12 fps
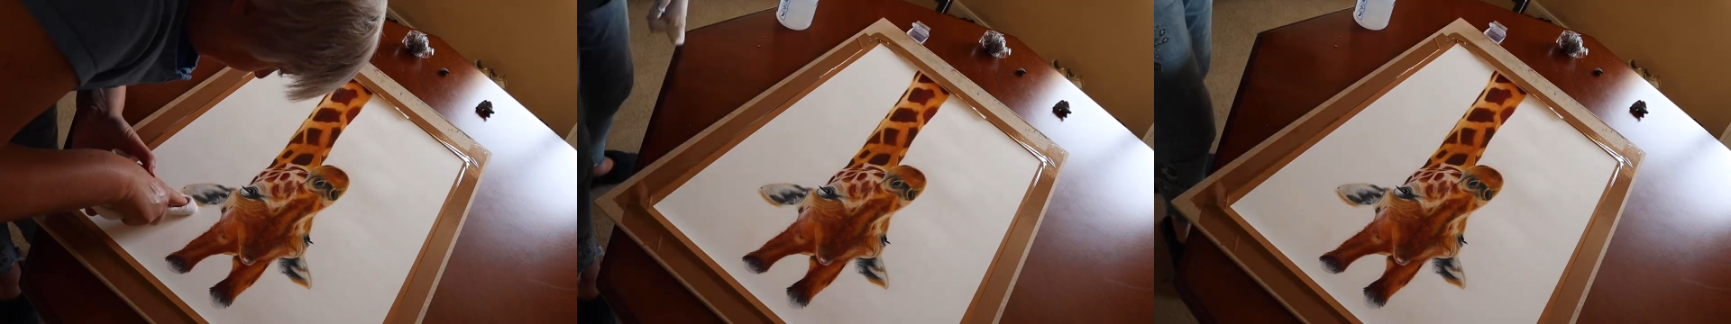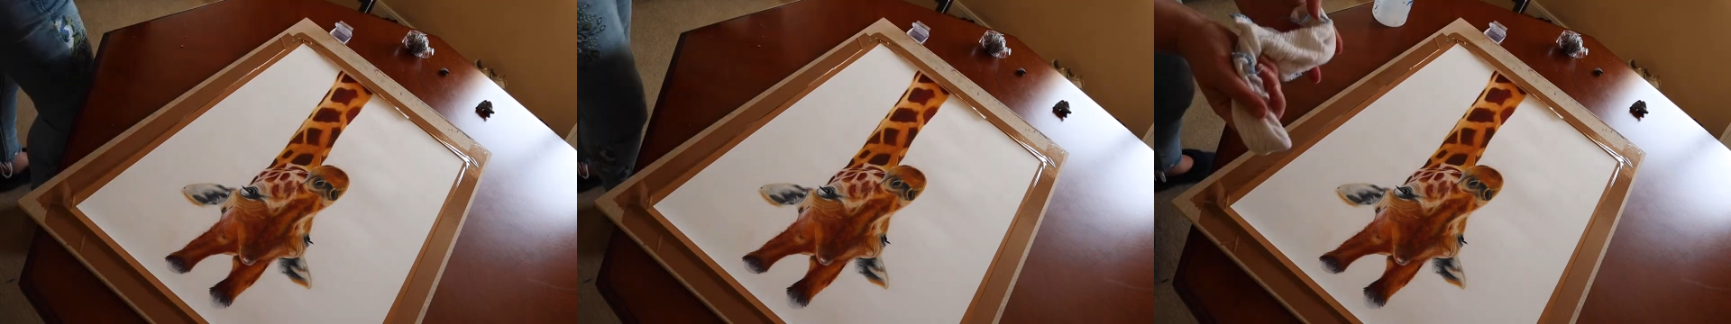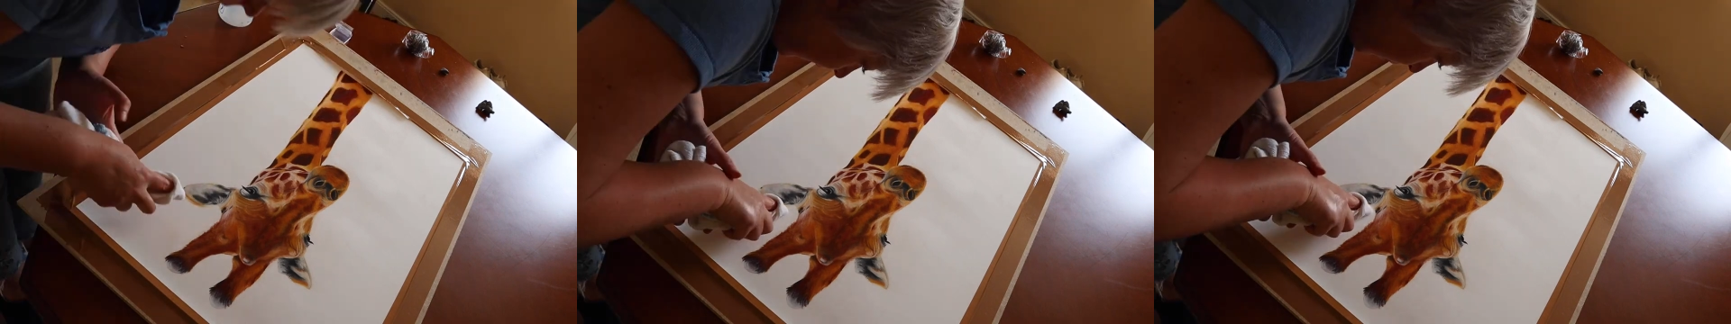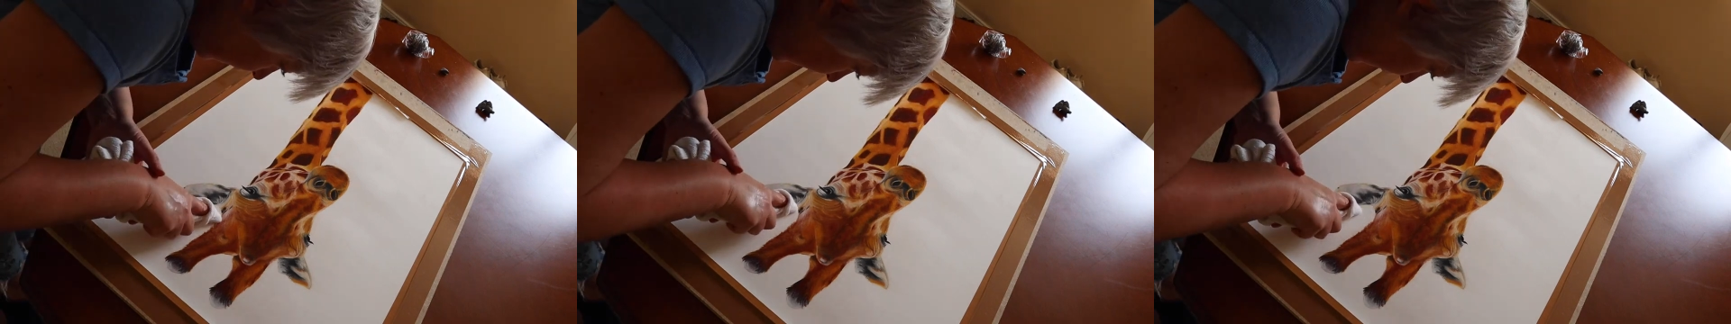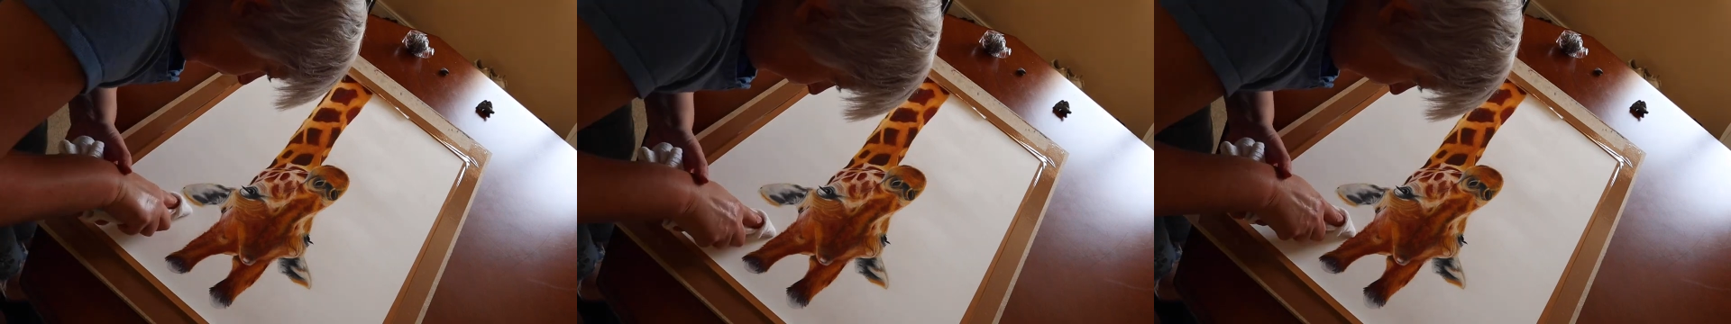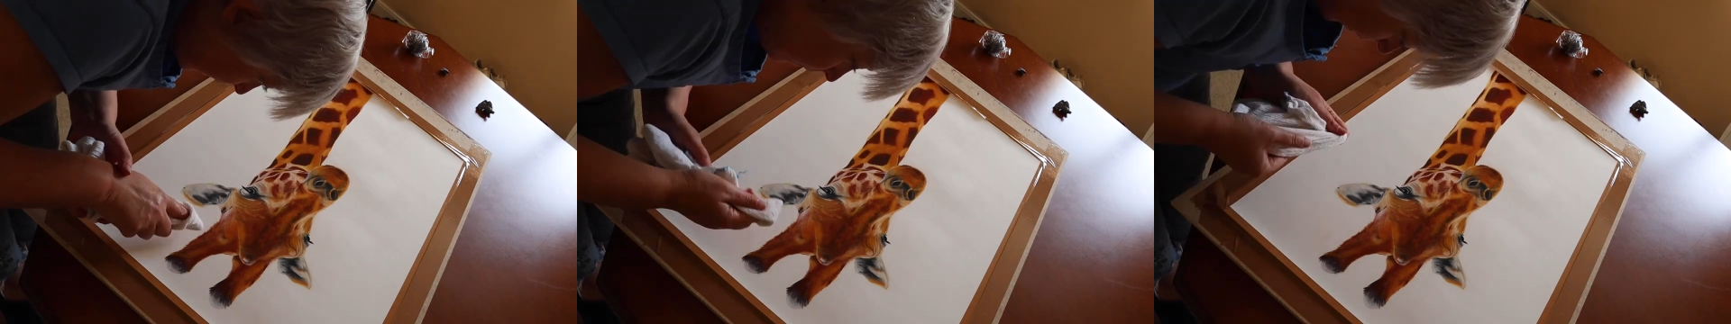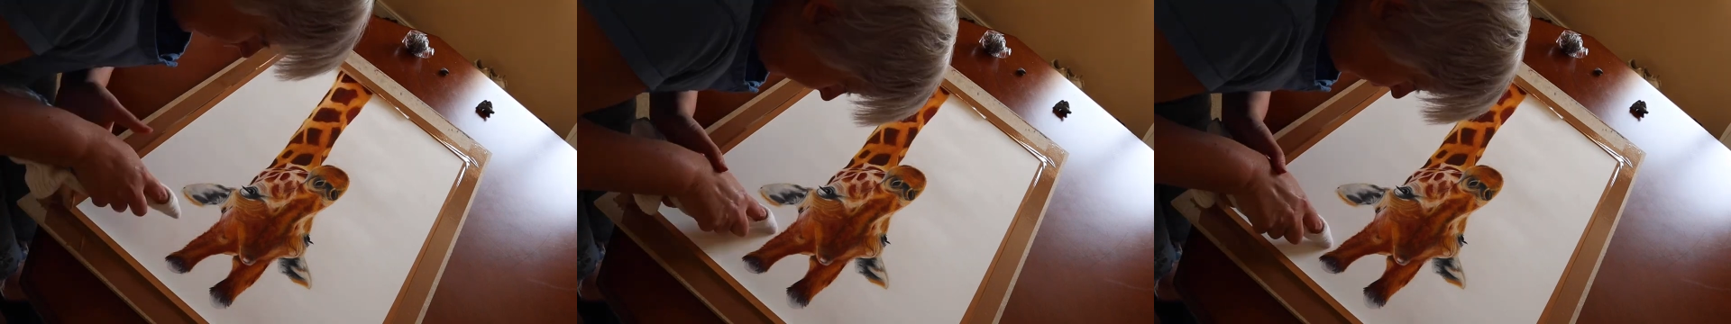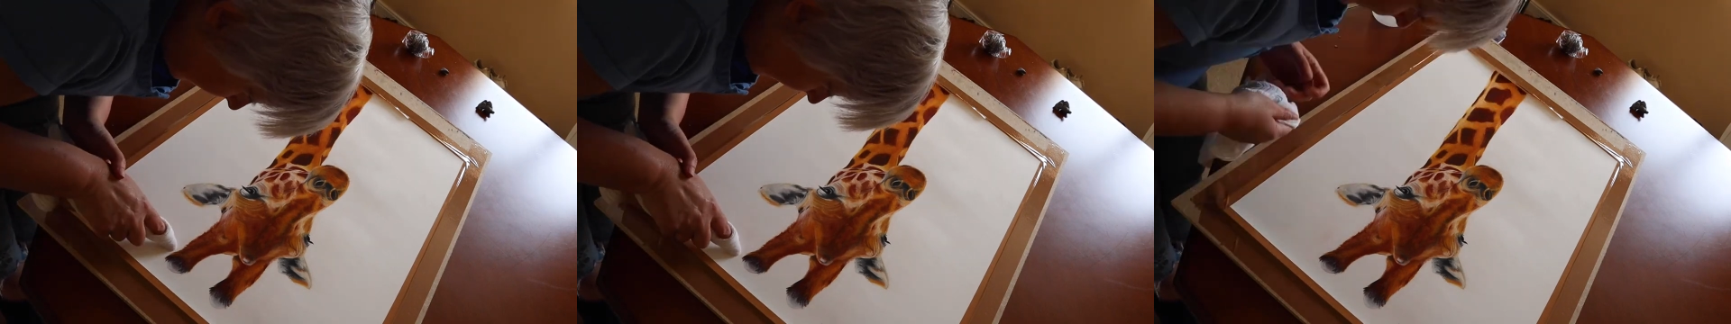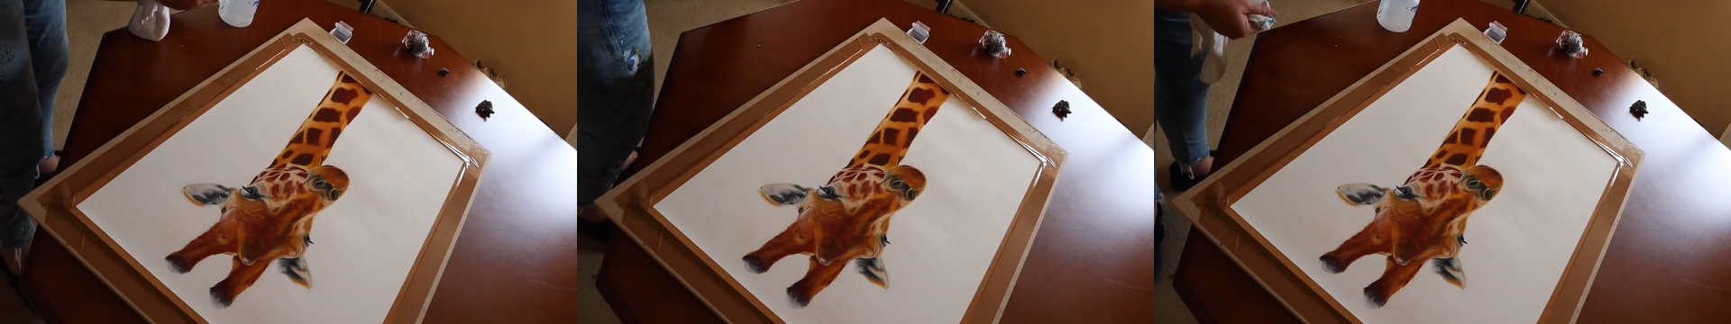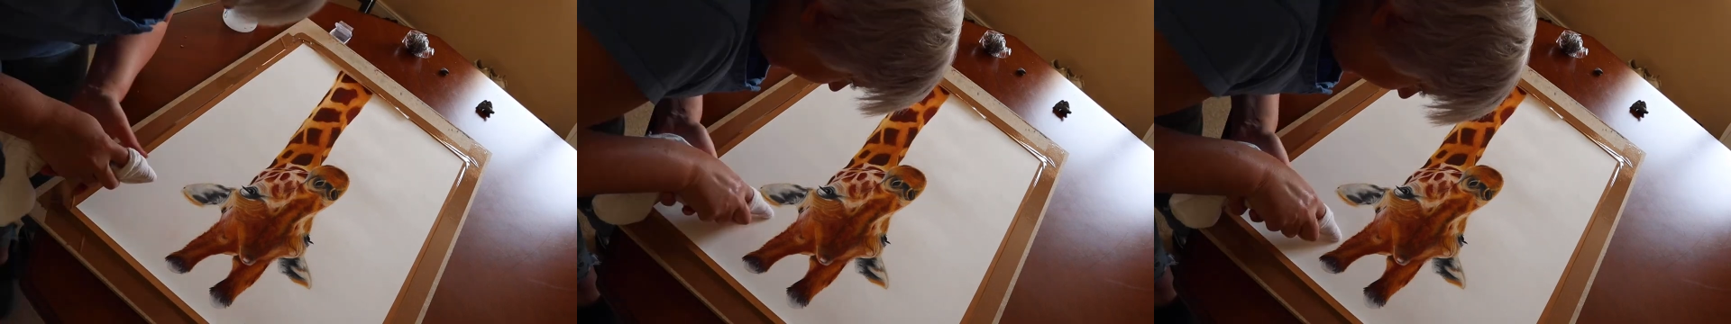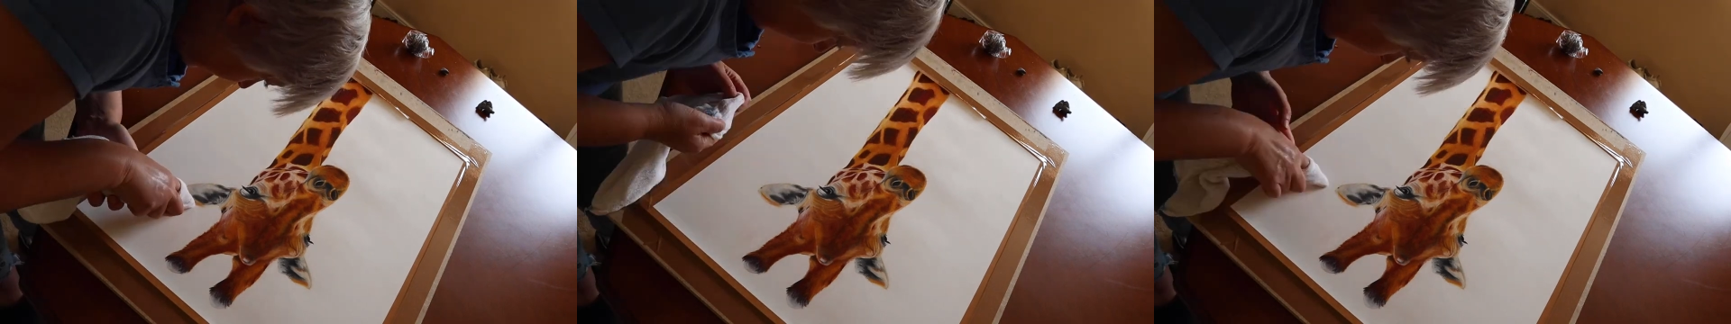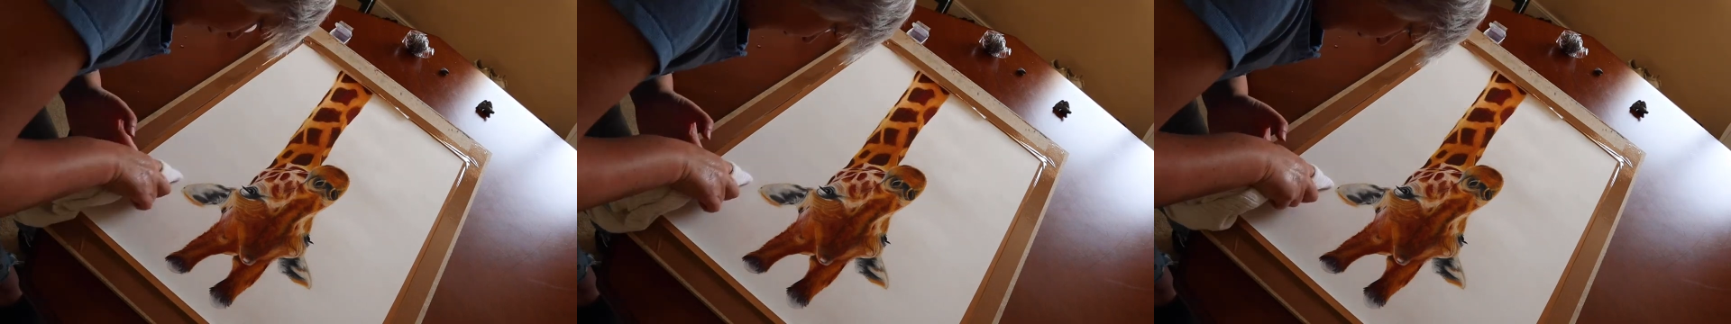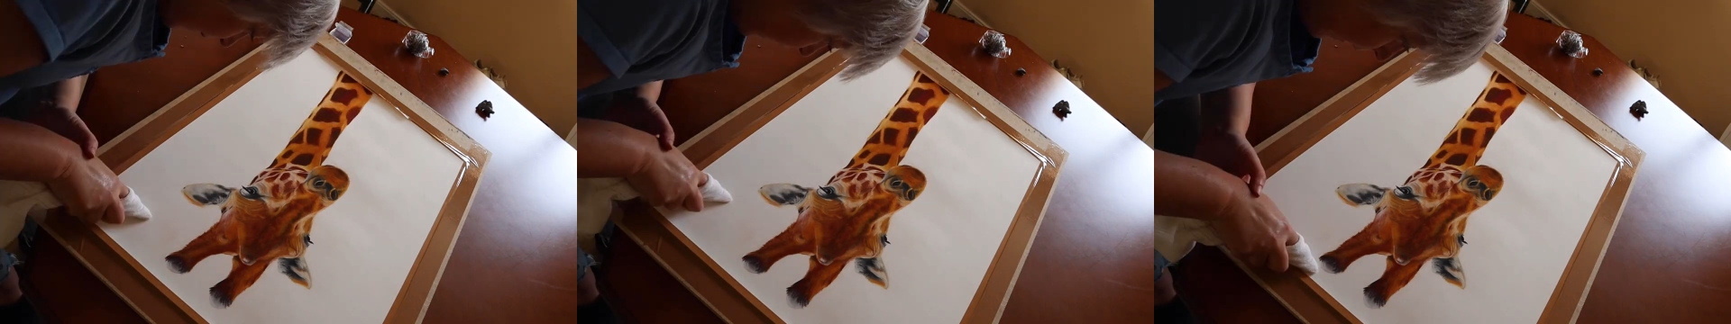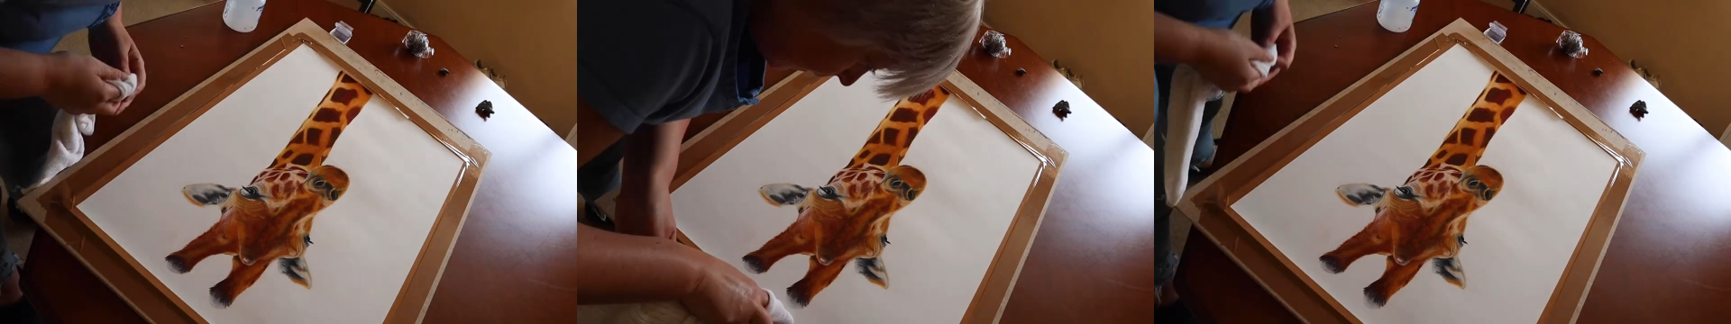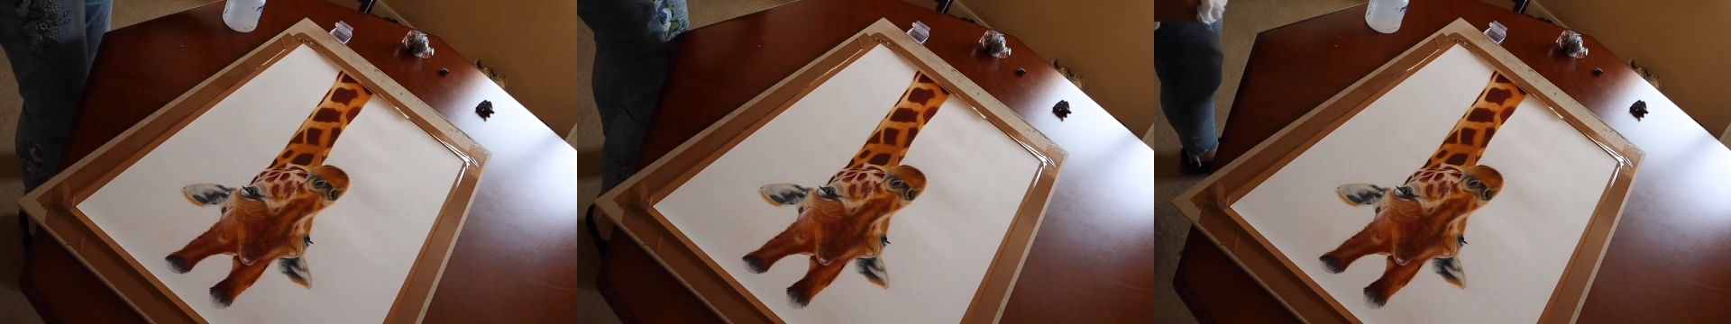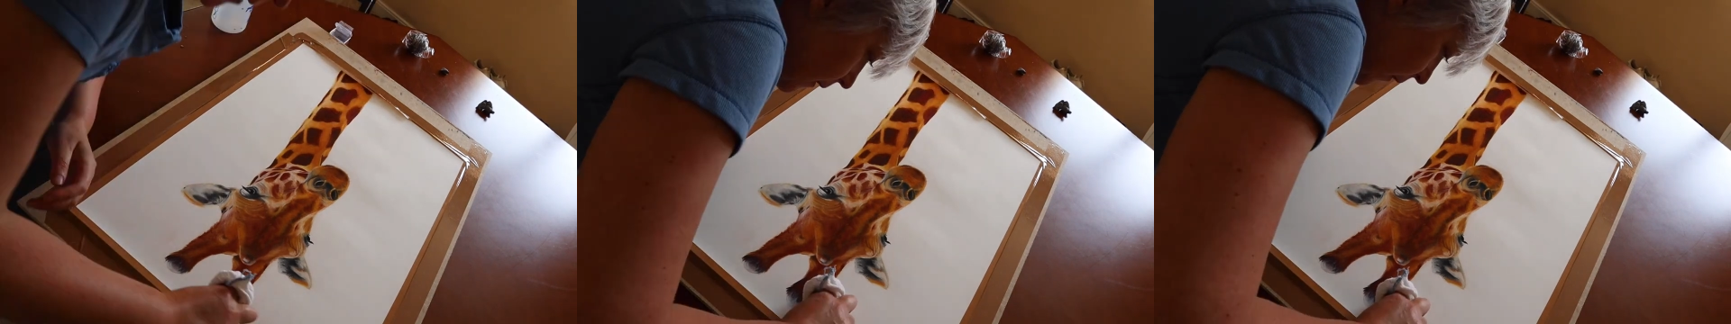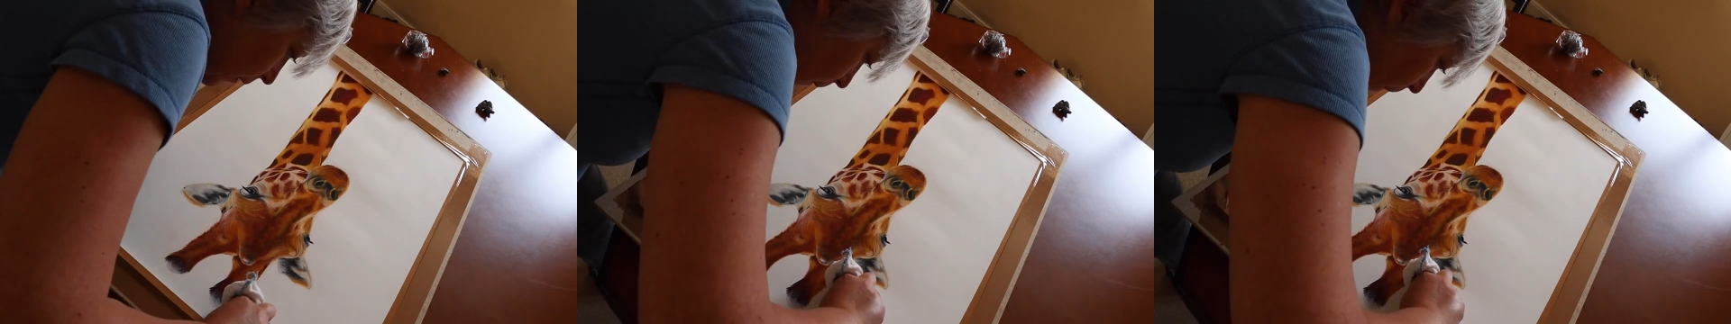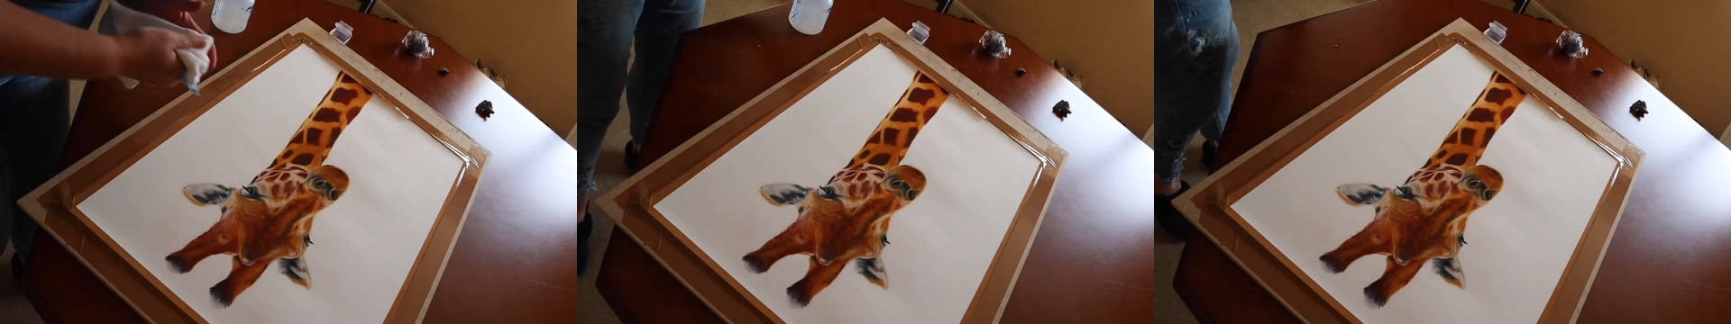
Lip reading: No face is visible, so there are no lips to read.